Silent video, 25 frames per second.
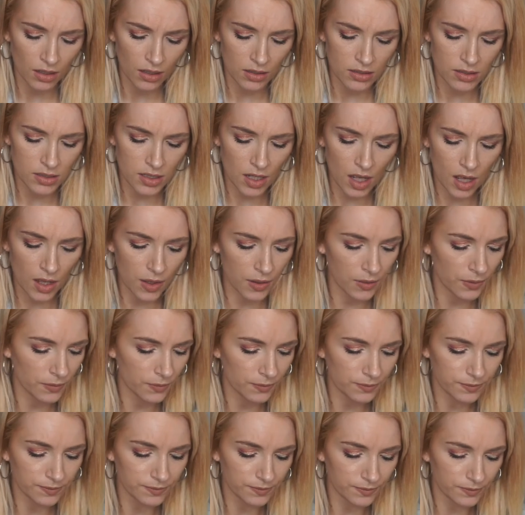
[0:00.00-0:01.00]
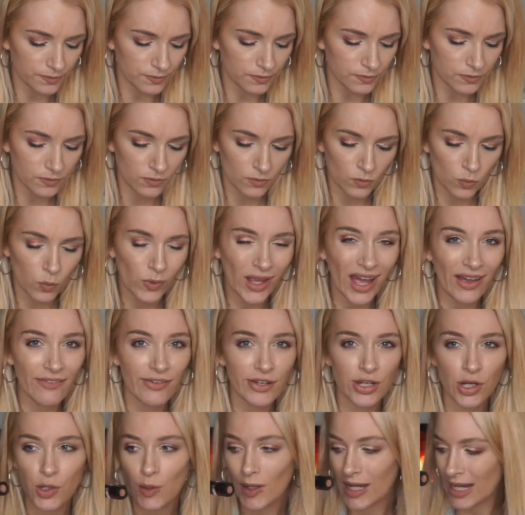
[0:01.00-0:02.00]
So, we have
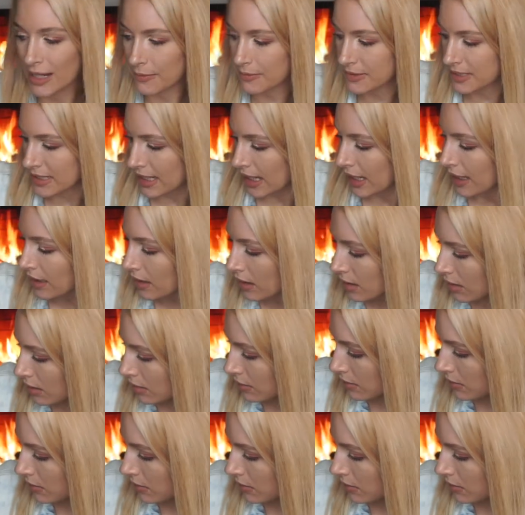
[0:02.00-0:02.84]
a nude lipstick.